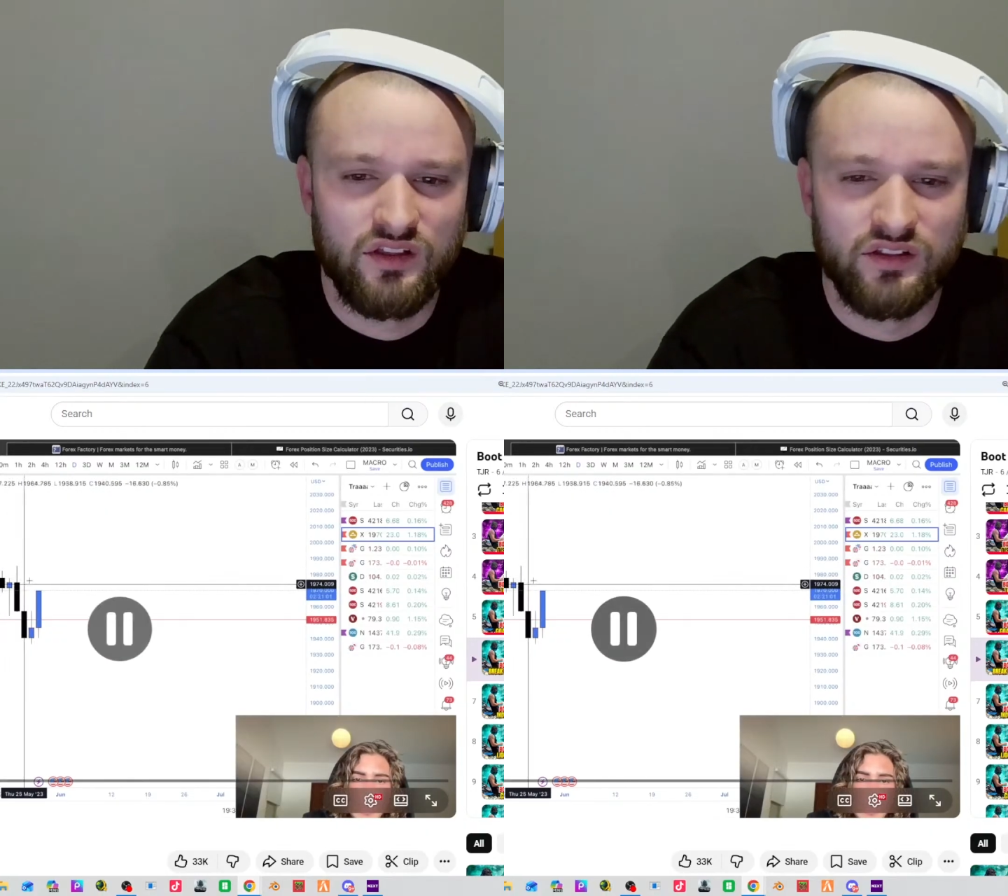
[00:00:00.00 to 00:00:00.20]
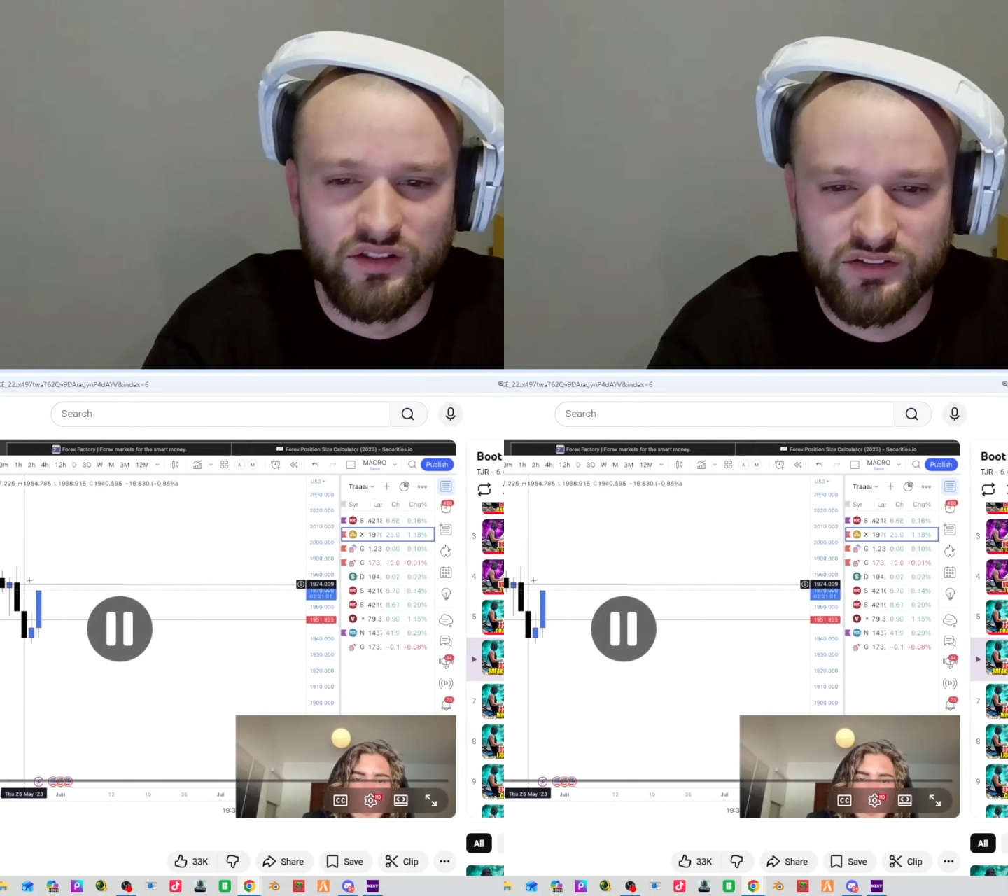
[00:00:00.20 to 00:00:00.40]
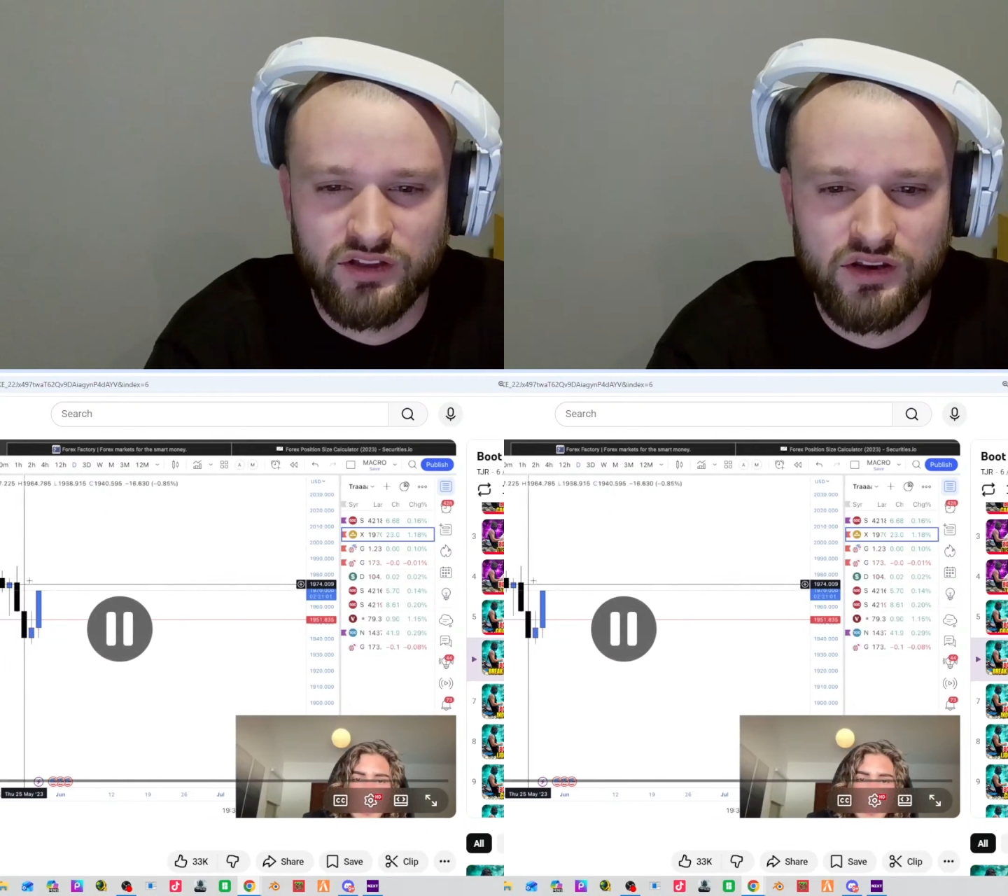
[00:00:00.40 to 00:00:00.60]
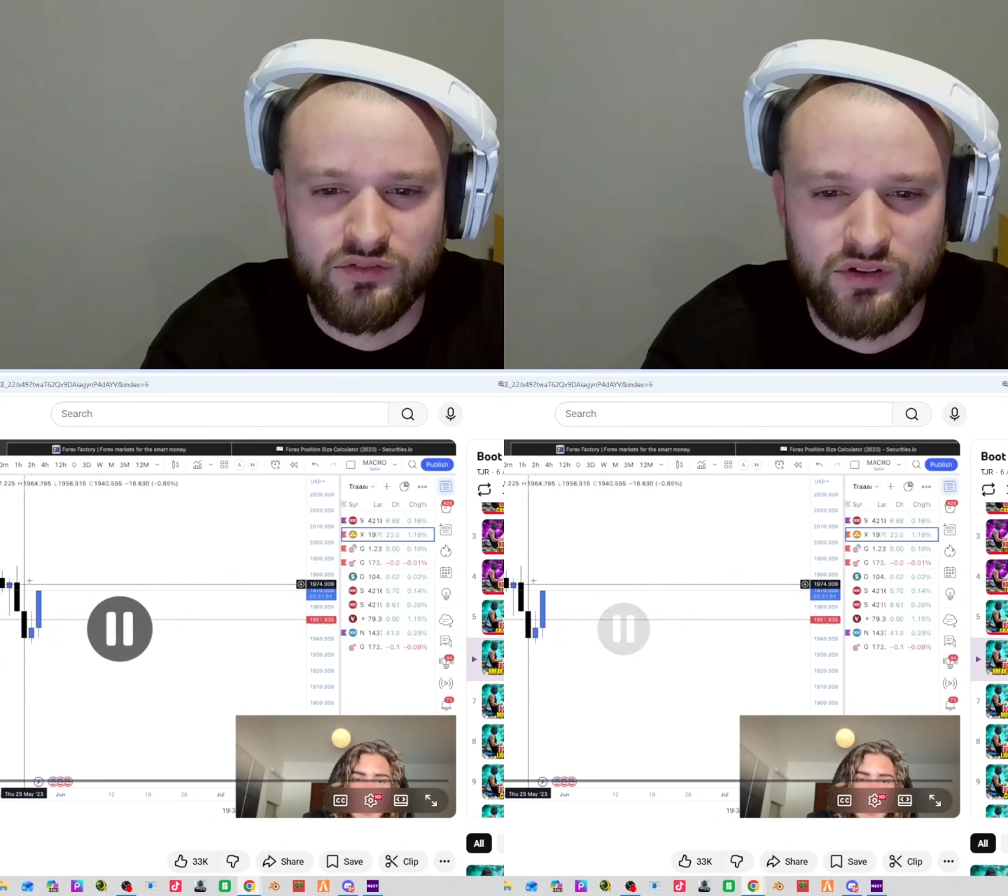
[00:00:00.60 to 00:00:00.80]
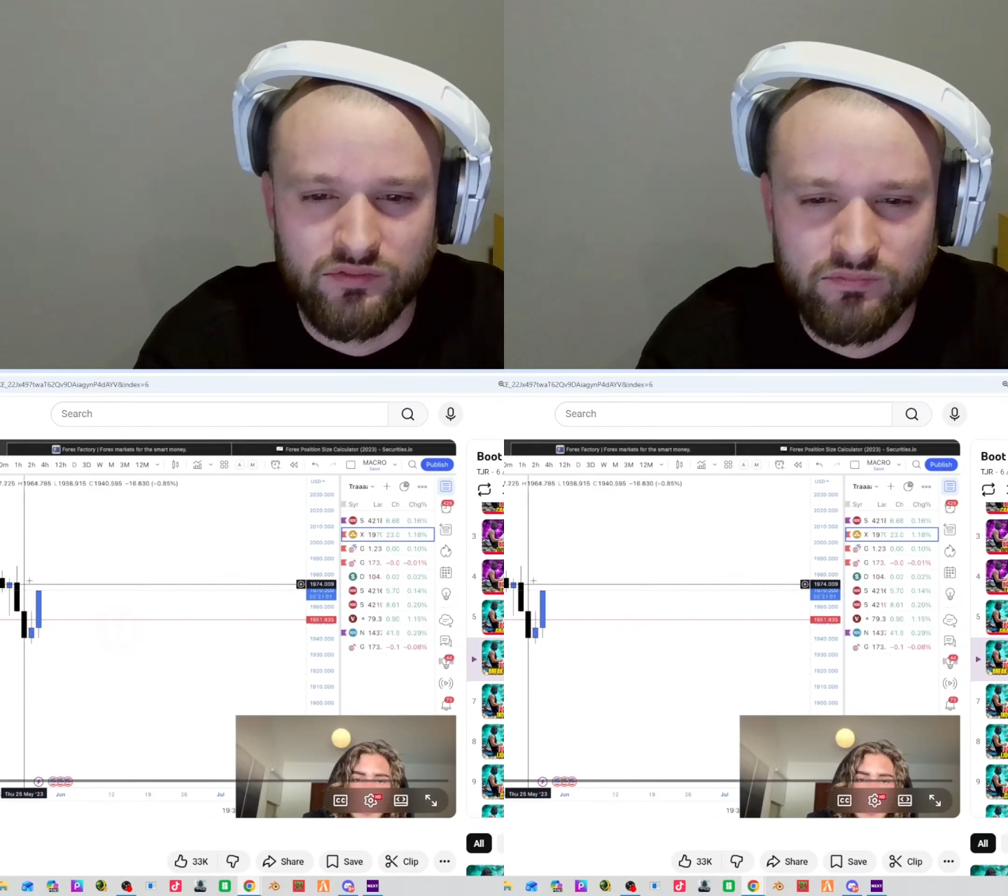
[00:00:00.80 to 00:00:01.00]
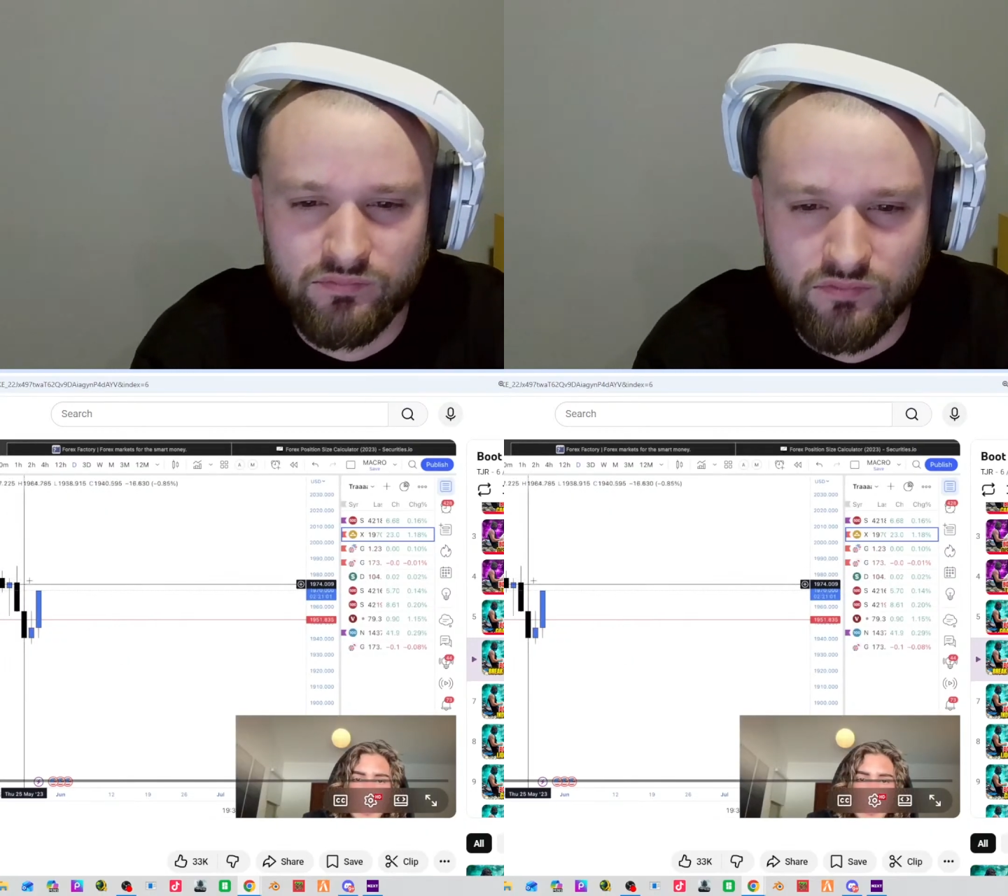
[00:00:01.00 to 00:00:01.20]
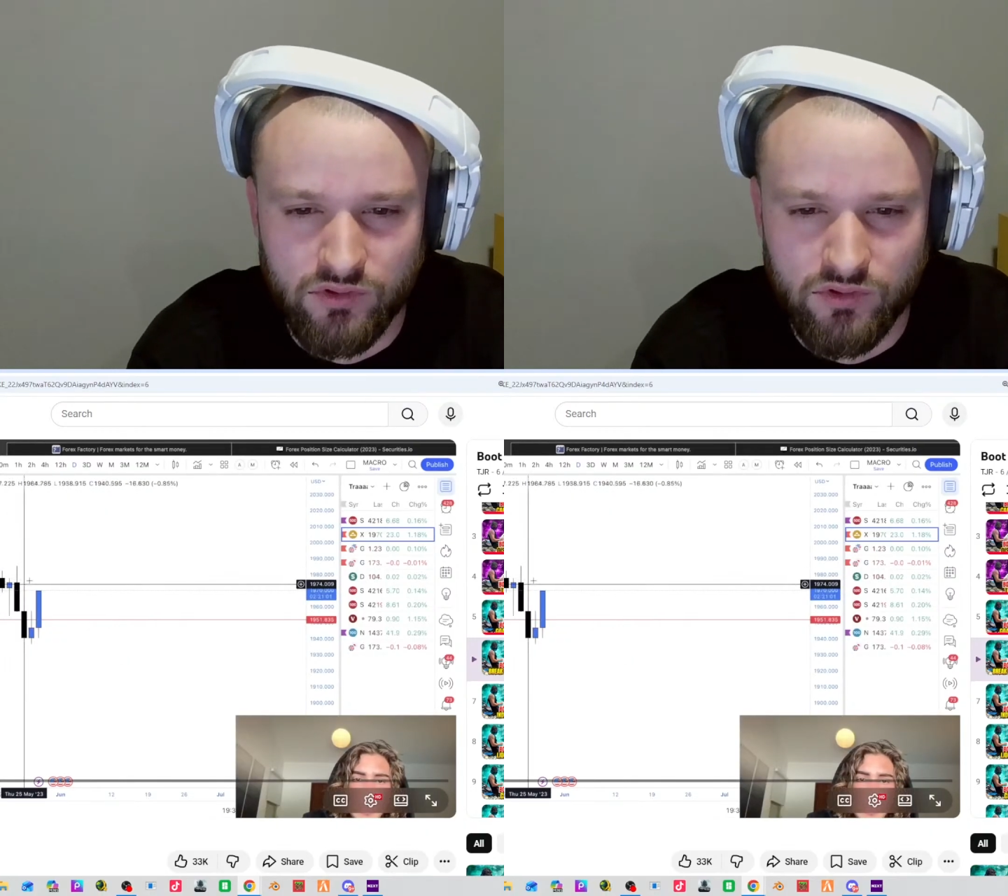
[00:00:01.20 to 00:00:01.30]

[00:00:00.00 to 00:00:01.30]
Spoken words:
That's kind of a